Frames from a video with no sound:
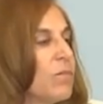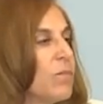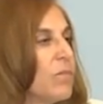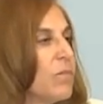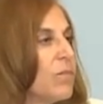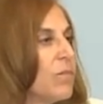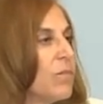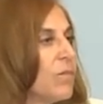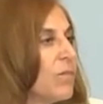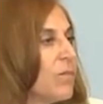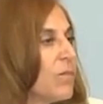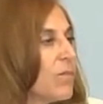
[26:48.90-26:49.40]

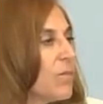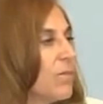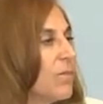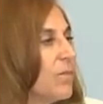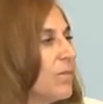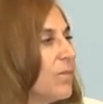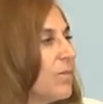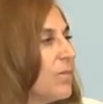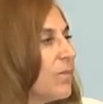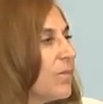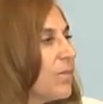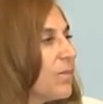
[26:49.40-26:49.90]

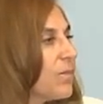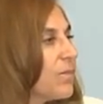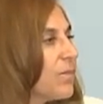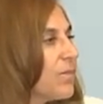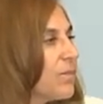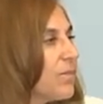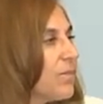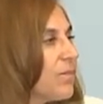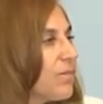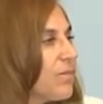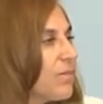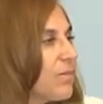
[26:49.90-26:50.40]

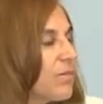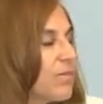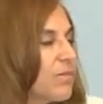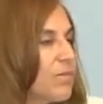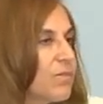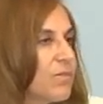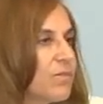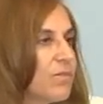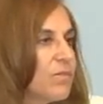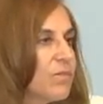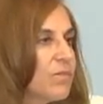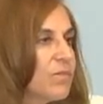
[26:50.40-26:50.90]

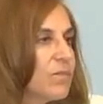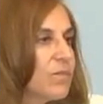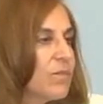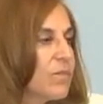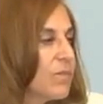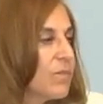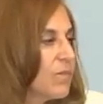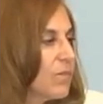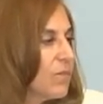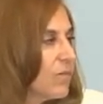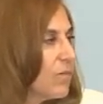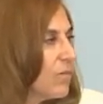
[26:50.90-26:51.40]

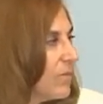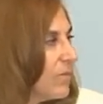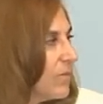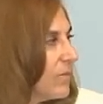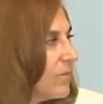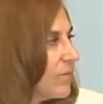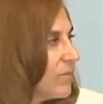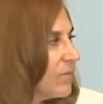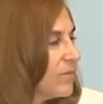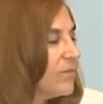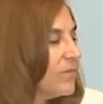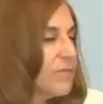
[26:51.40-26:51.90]

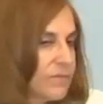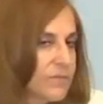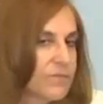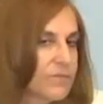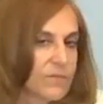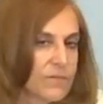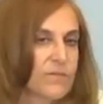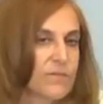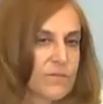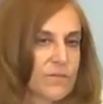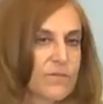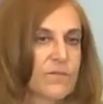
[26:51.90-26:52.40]

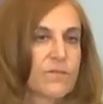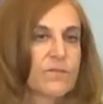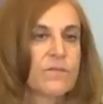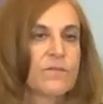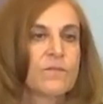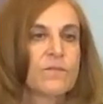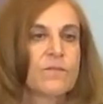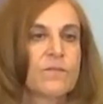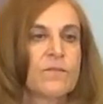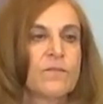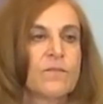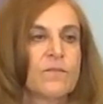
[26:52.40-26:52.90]

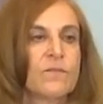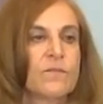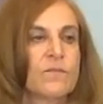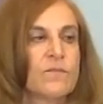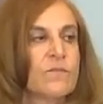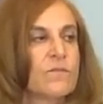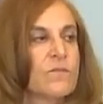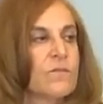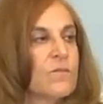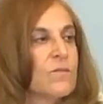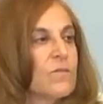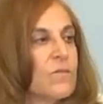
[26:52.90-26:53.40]

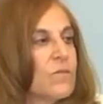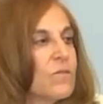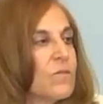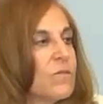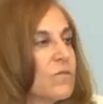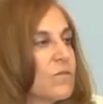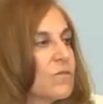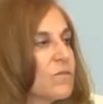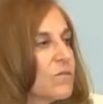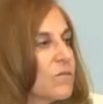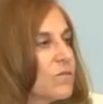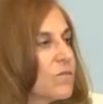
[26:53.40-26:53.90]

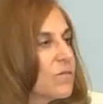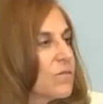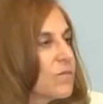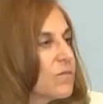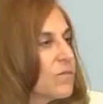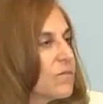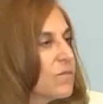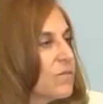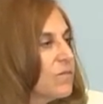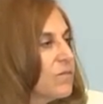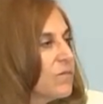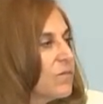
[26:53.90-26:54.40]

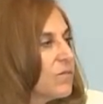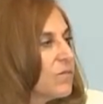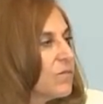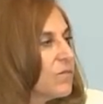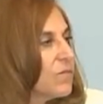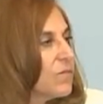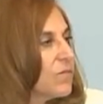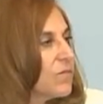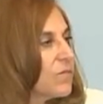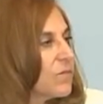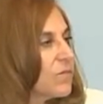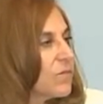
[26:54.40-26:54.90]

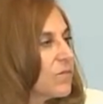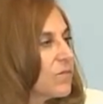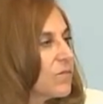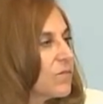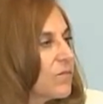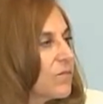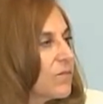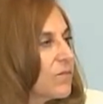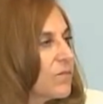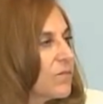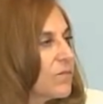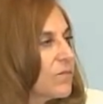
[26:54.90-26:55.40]

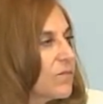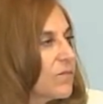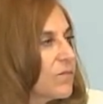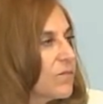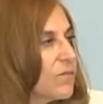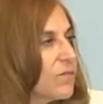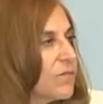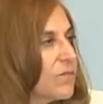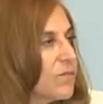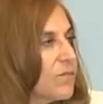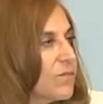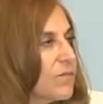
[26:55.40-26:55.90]

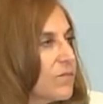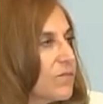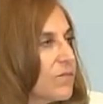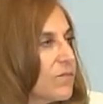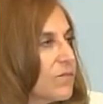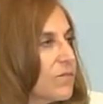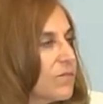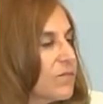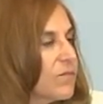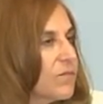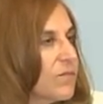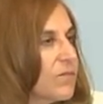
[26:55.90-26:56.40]

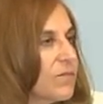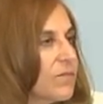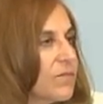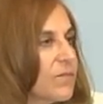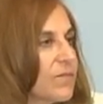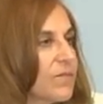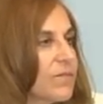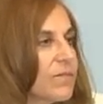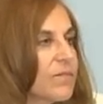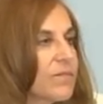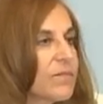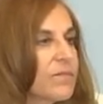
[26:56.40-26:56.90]
(not speaking)